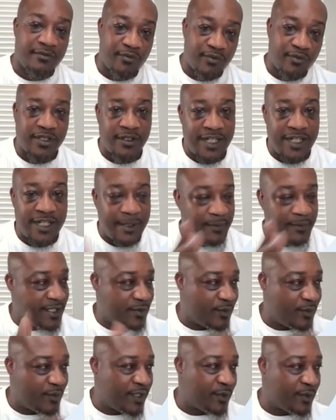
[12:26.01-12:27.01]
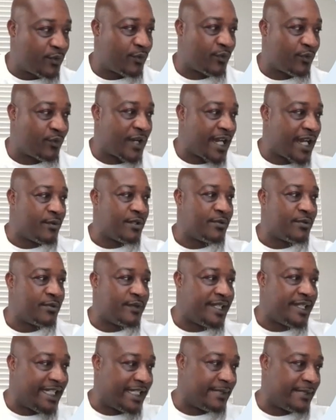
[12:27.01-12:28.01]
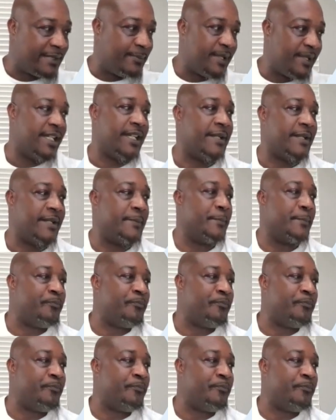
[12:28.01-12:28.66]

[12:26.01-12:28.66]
So that means we right where we need to be at.